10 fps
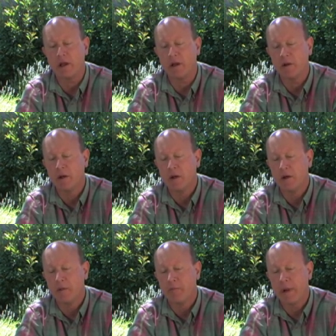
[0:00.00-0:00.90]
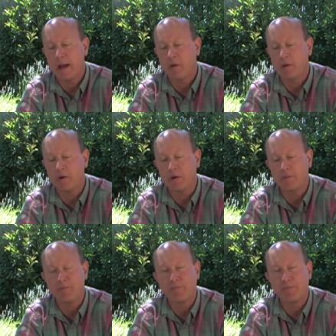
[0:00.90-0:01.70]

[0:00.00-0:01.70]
the power